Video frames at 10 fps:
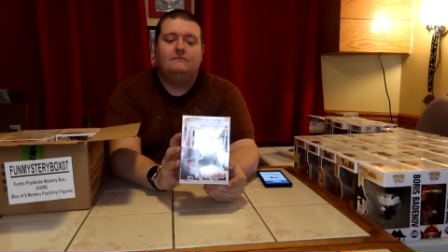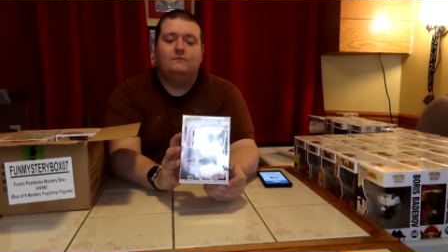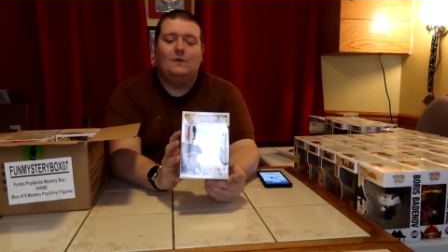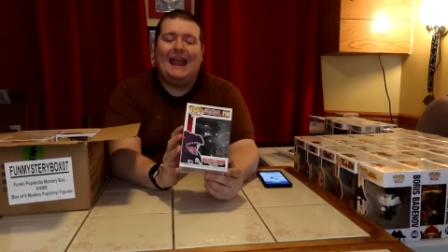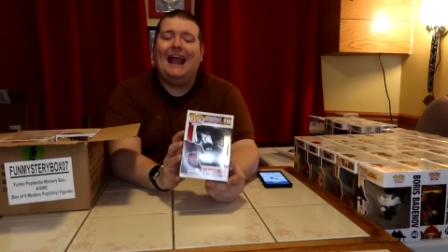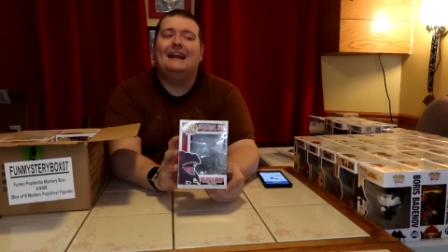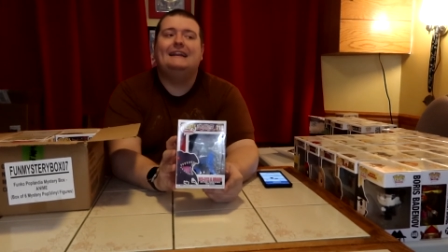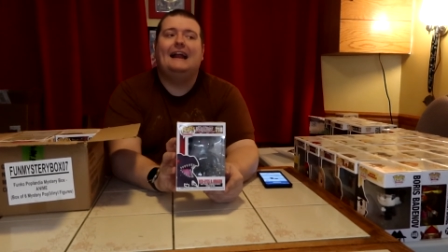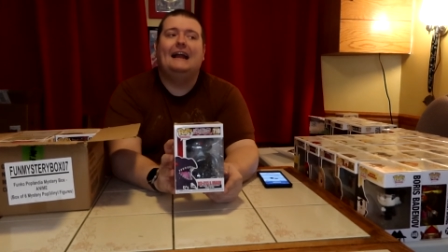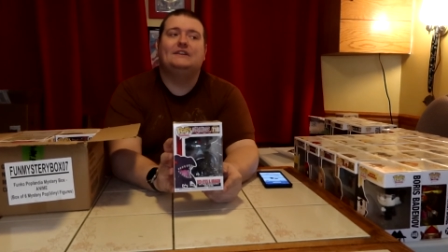we had
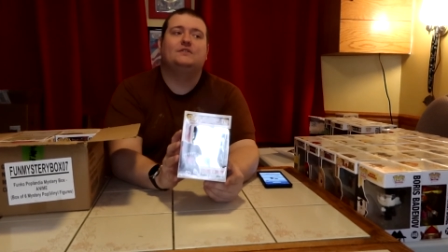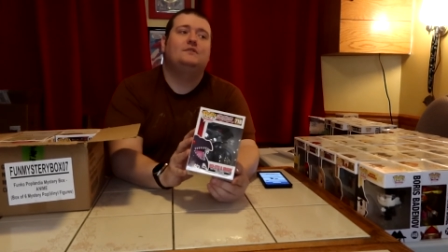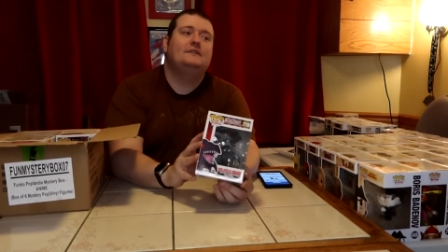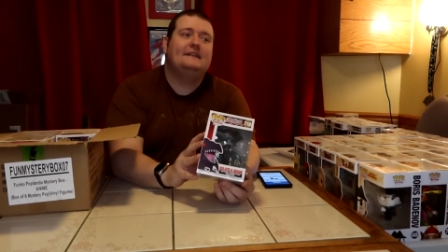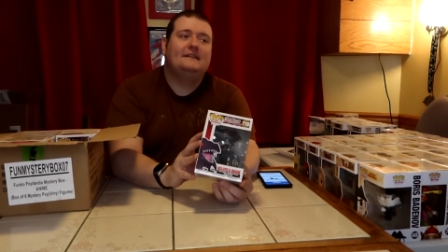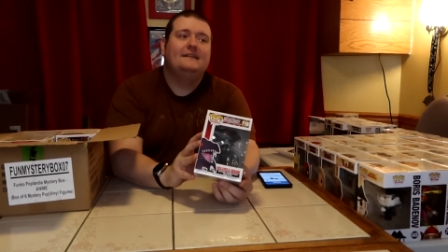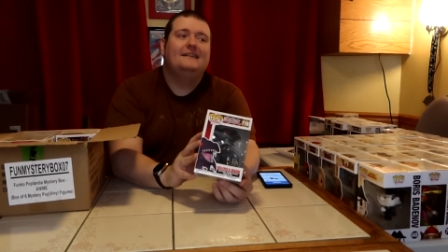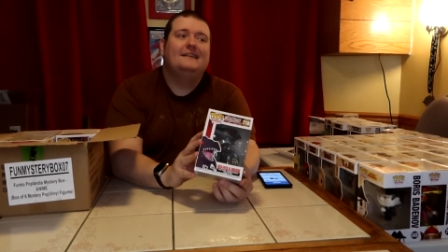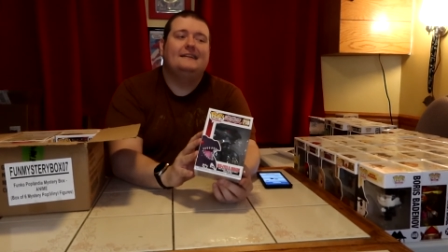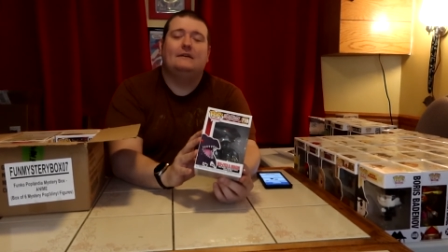it, I sold it,
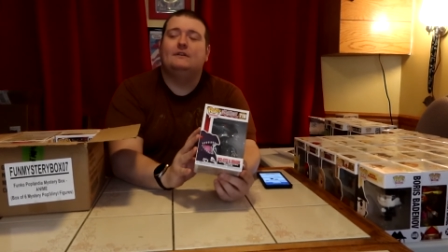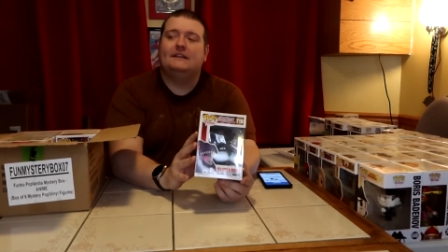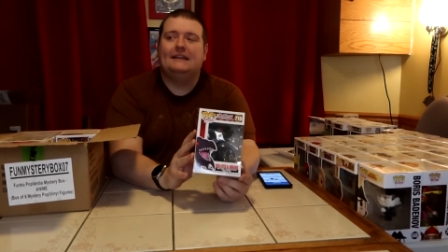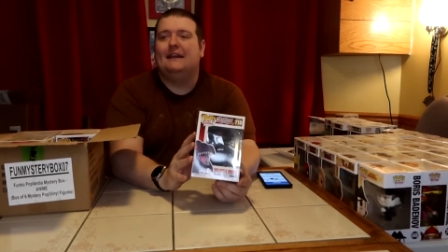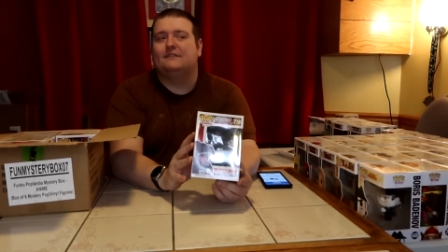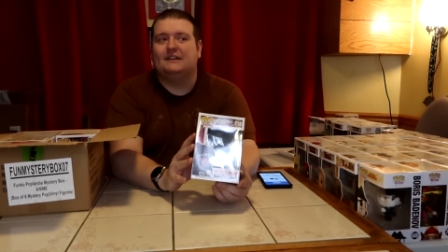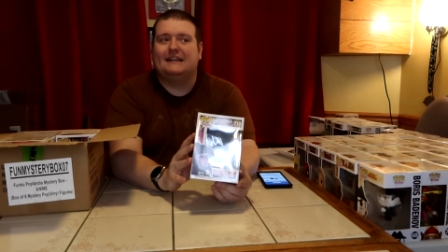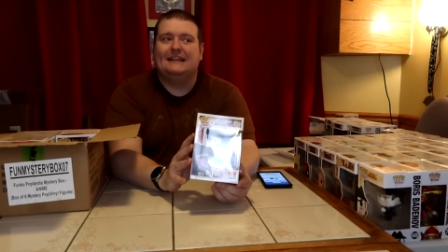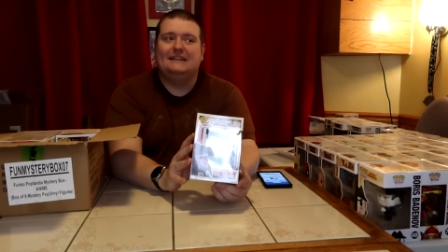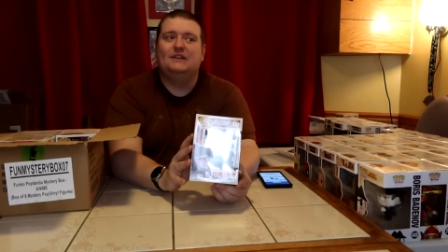because I wasn't thinking I was going to
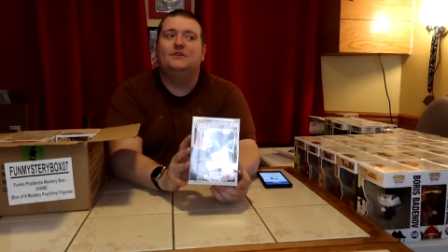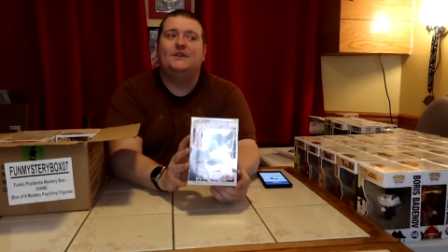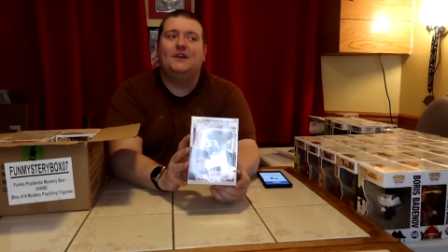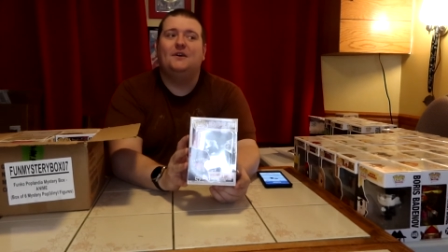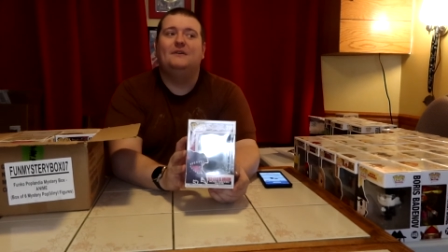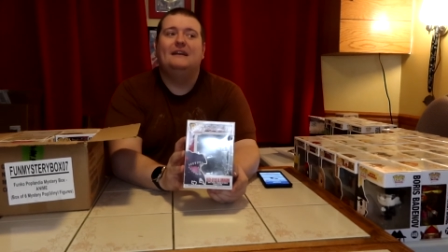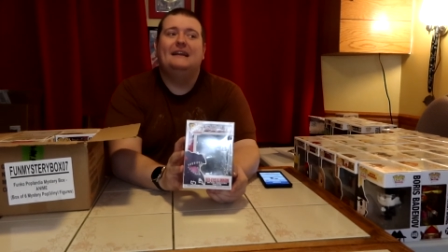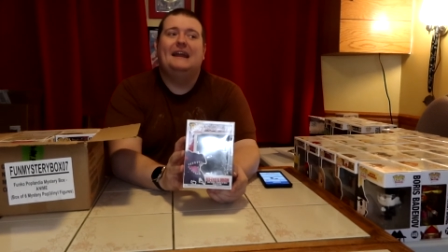collect the Yu-Gi-Oh,